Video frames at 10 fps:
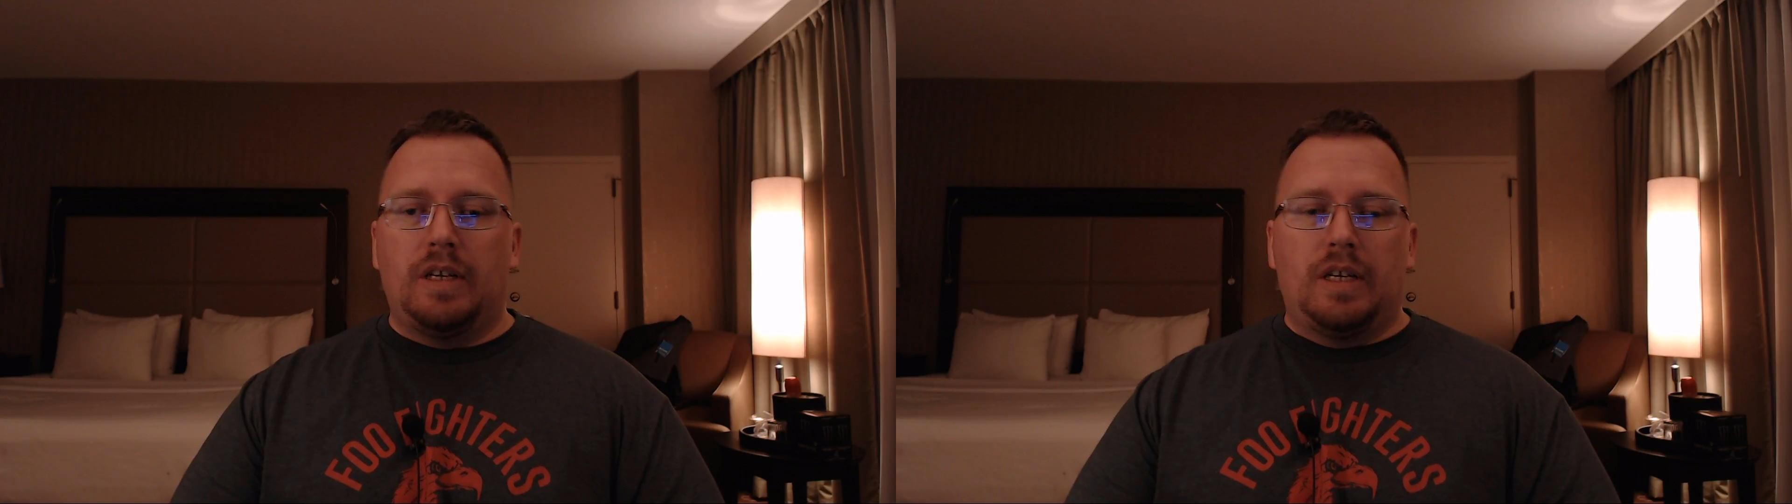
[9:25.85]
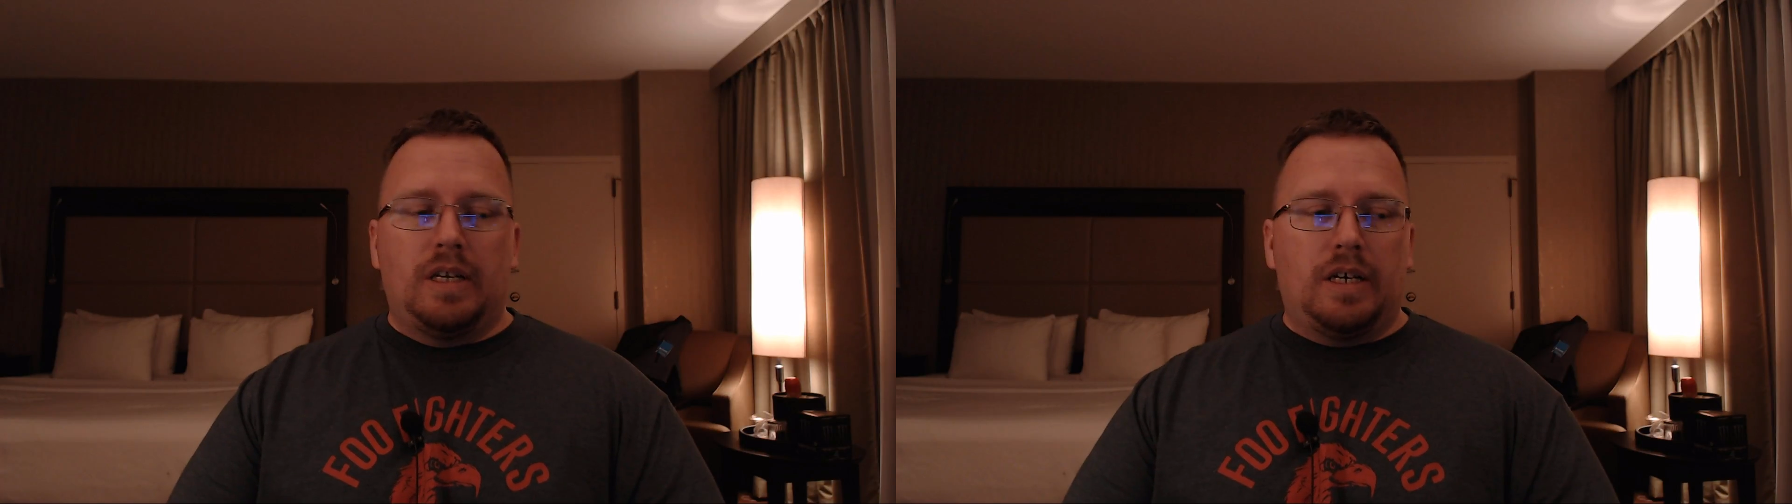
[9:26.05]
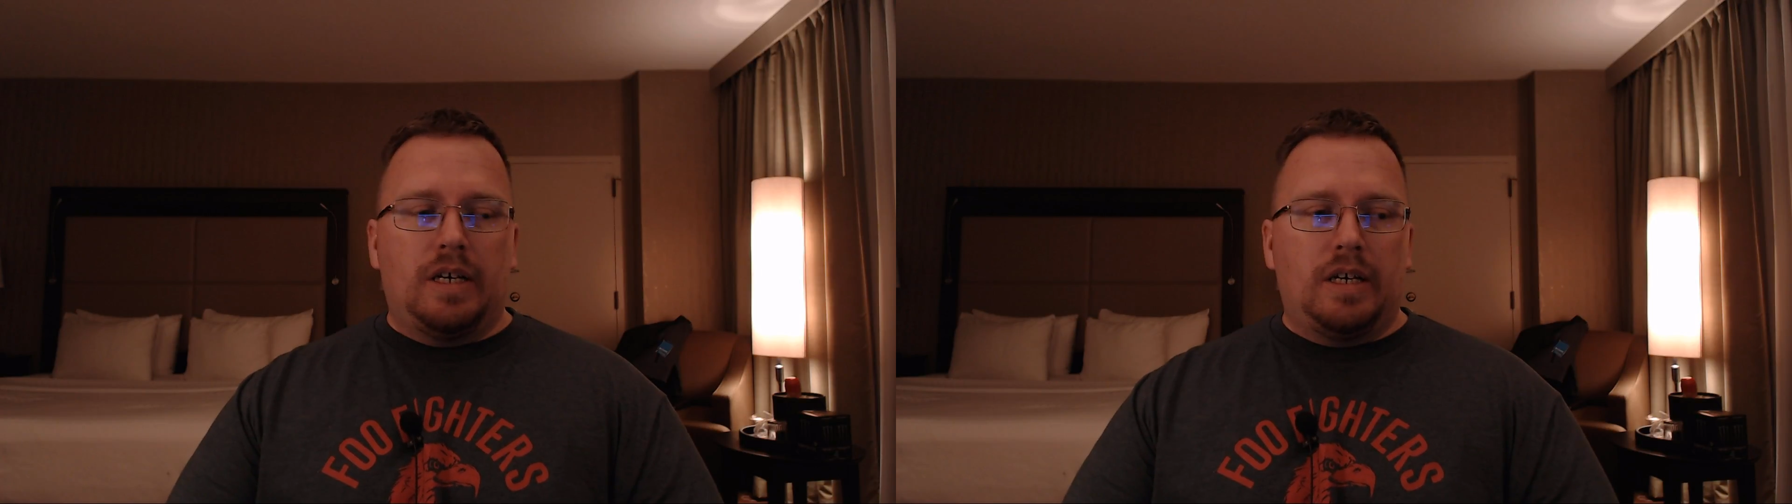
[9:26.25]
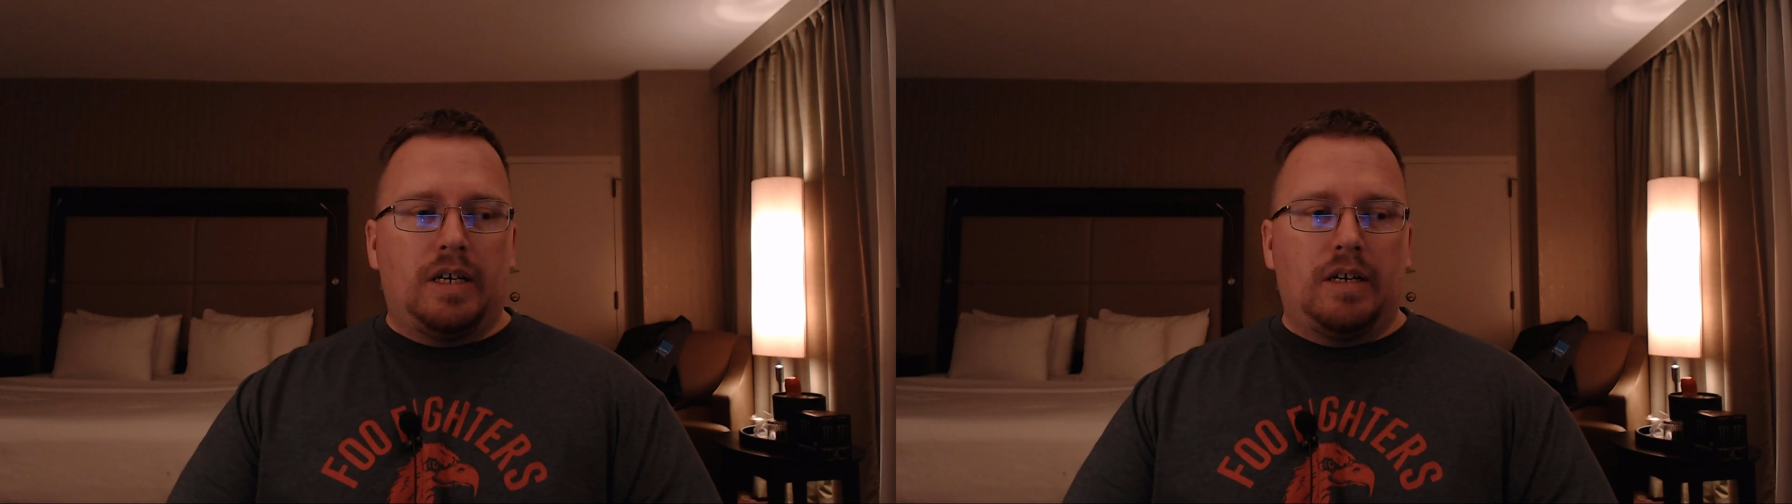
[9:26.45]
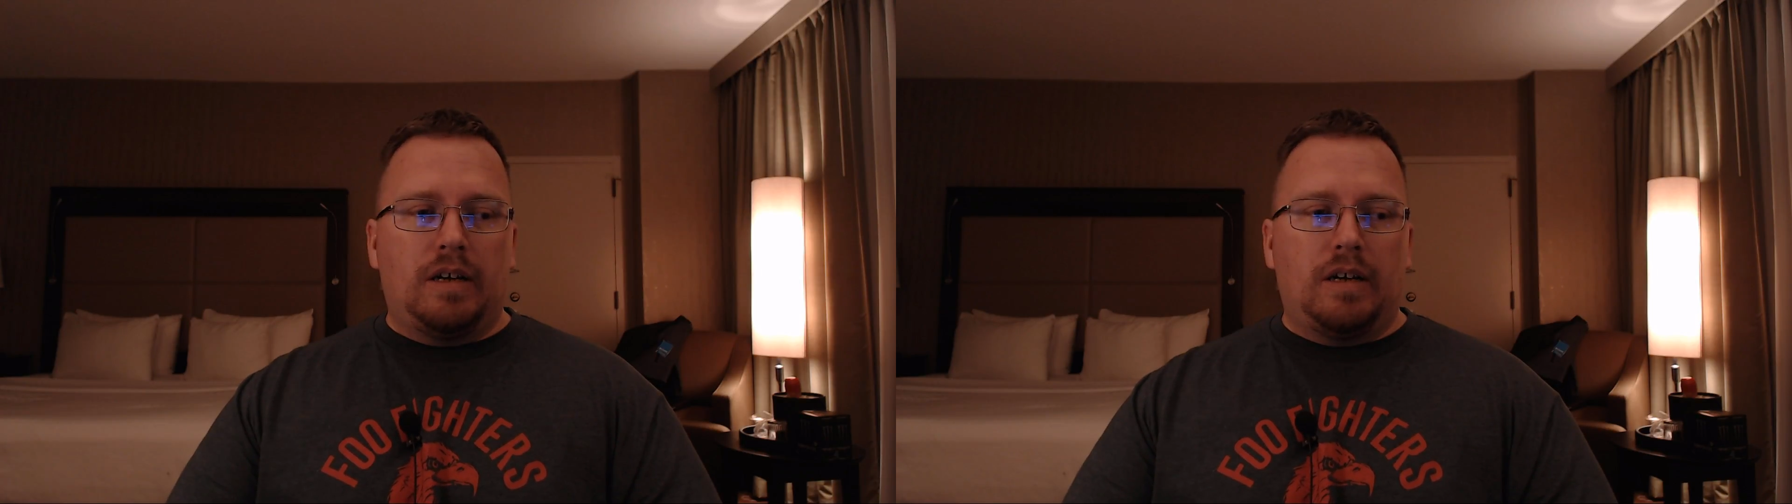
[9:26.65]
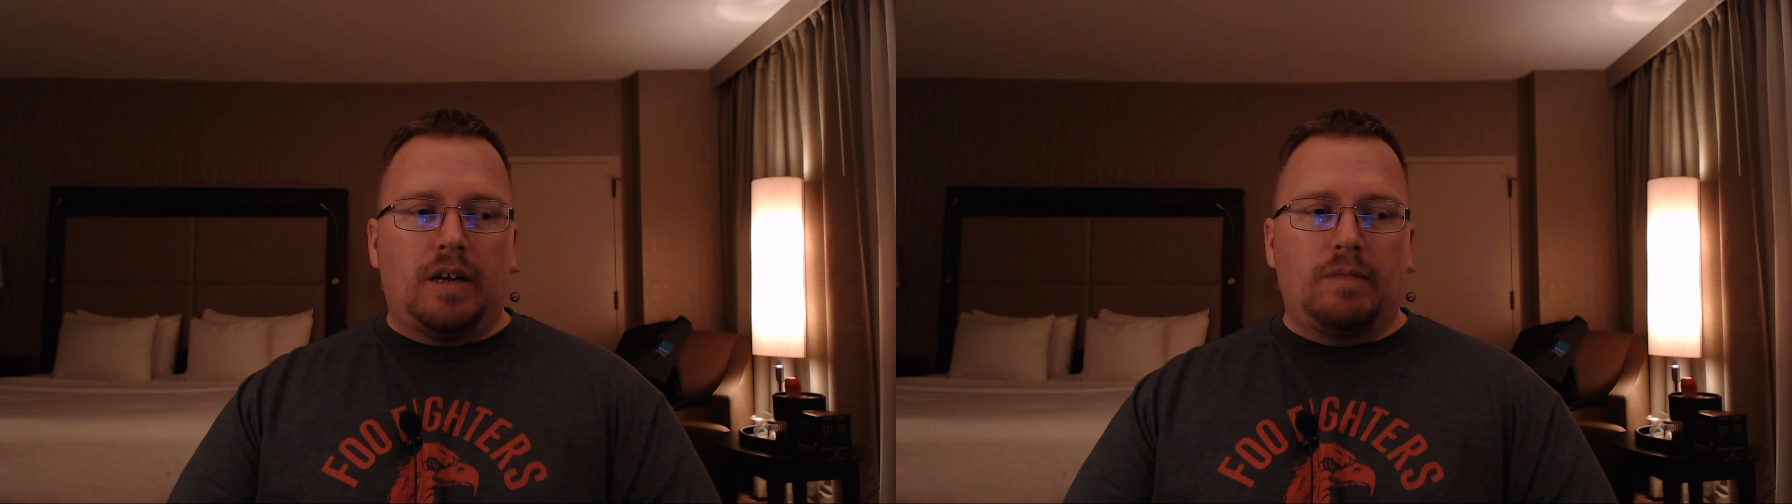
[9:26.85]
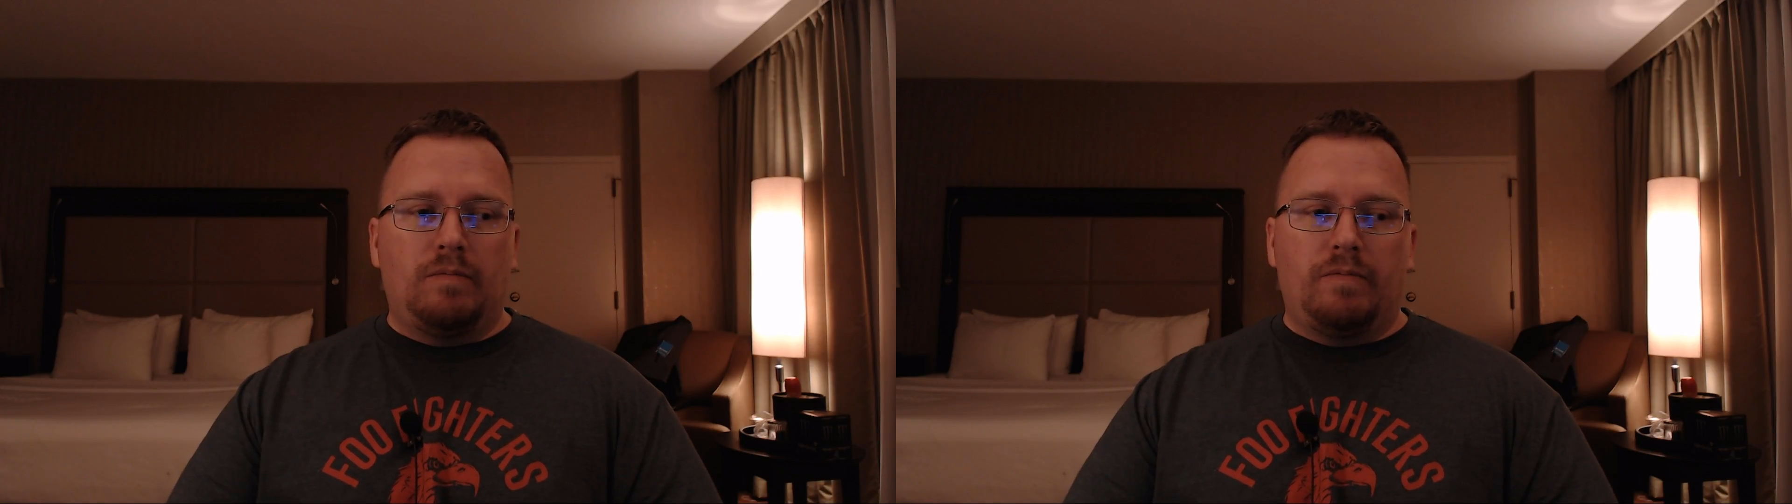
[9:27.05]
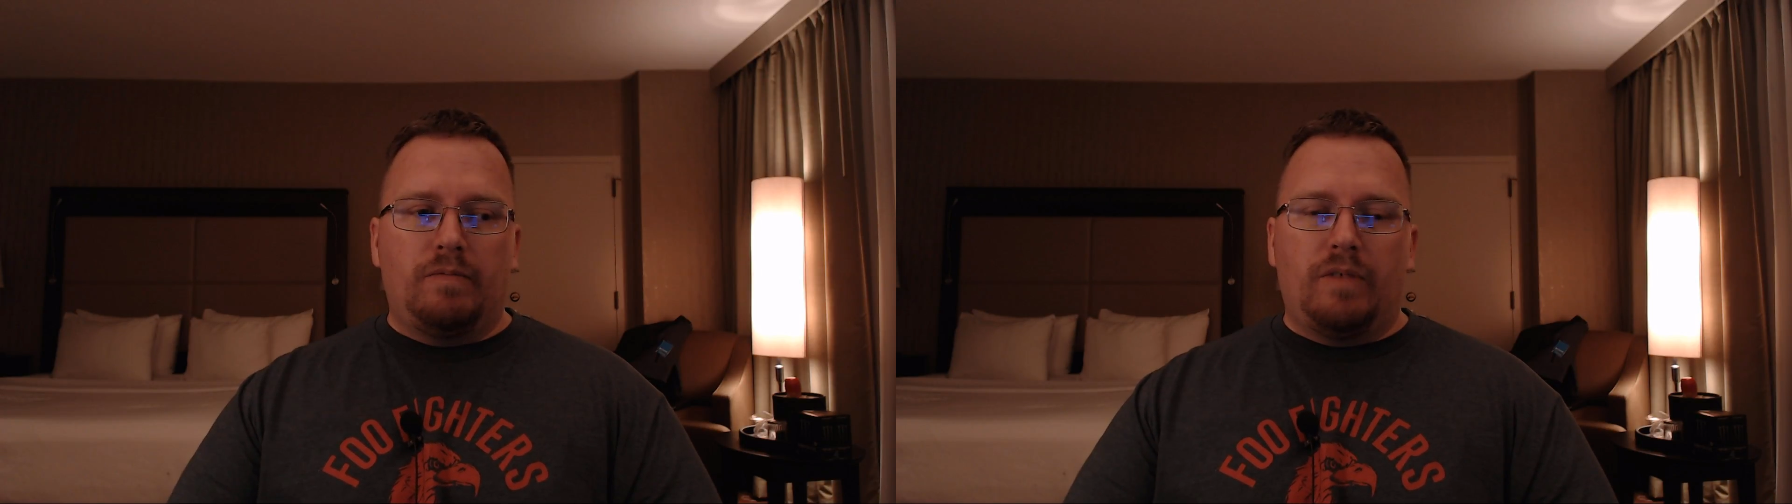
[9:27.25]

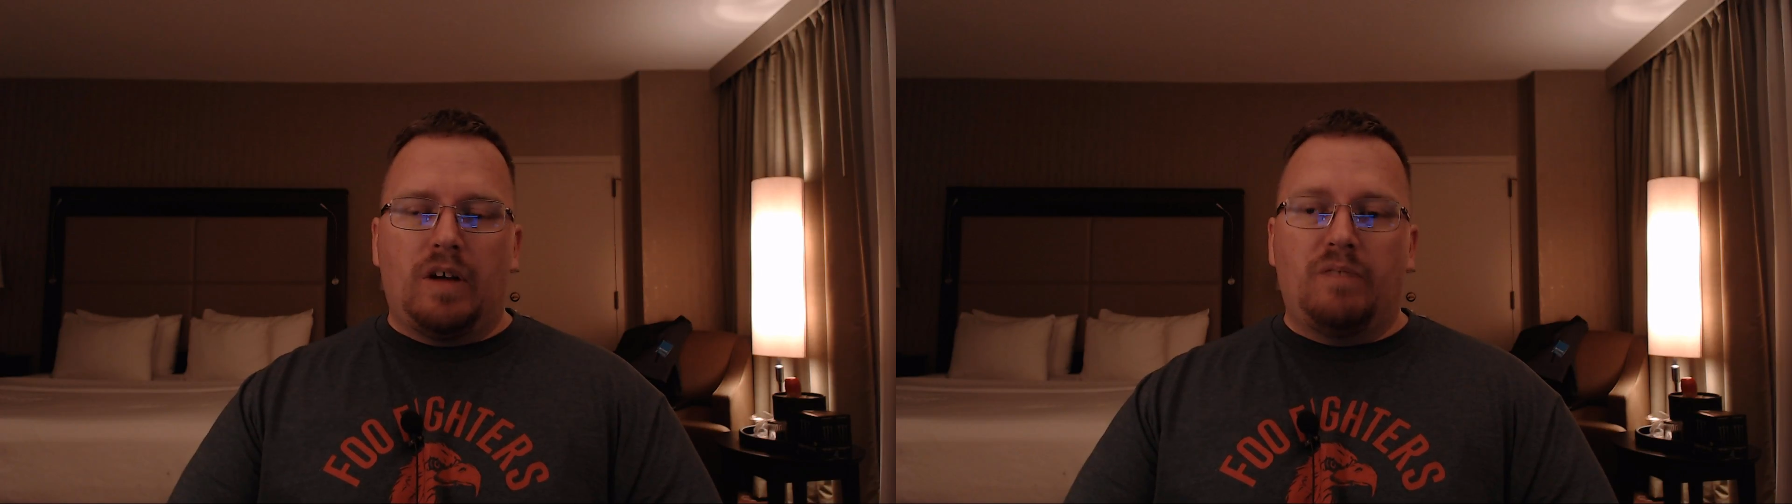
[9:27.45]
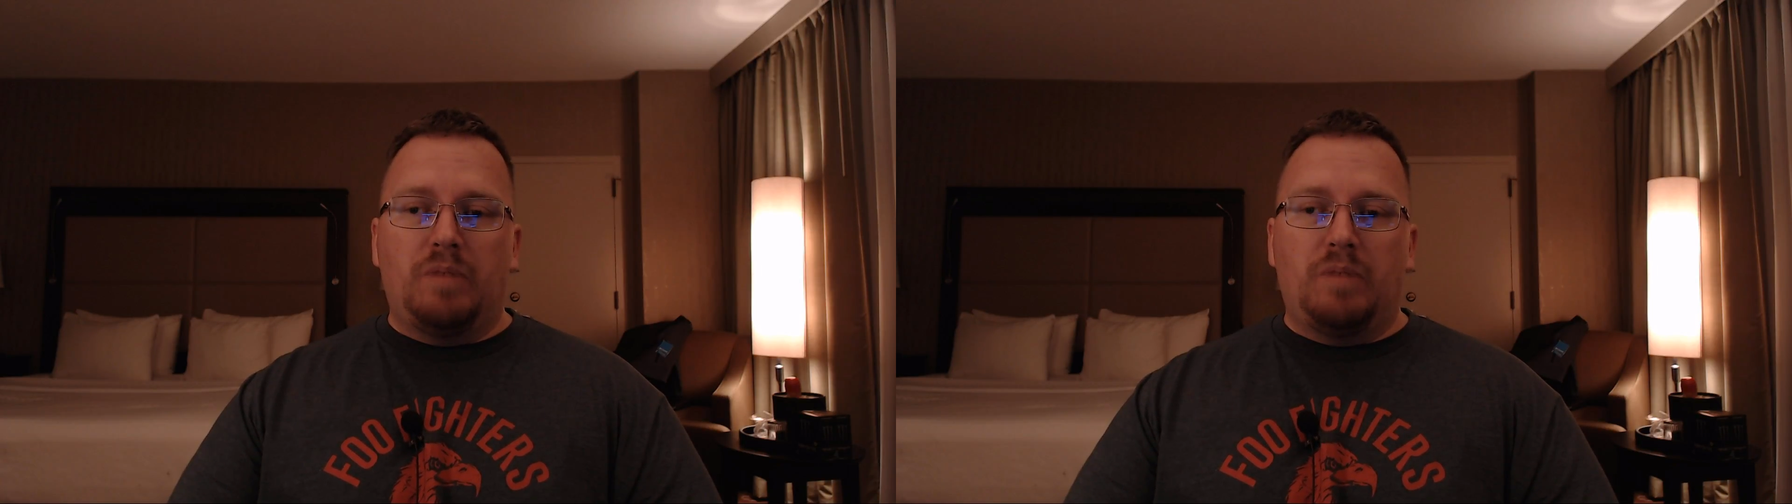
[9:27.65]
I've